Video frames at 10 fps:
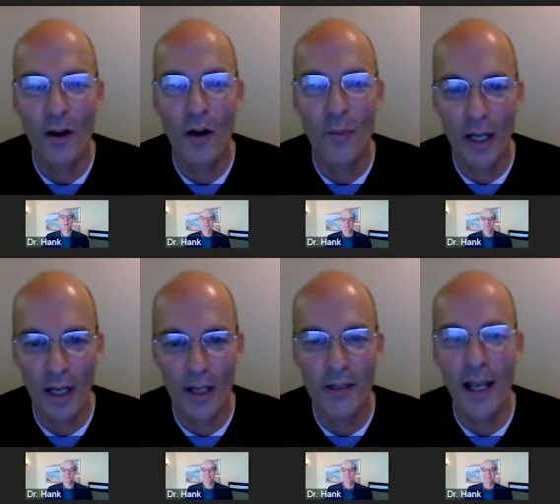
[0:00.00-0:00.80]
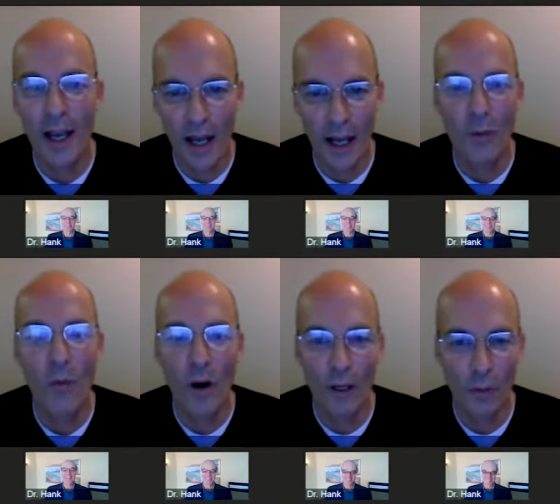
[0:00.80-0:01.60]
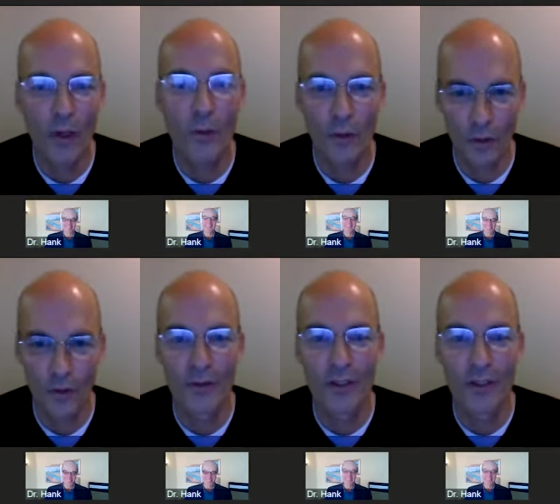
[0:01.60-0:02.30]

oh my God, yeah, I want to work with you.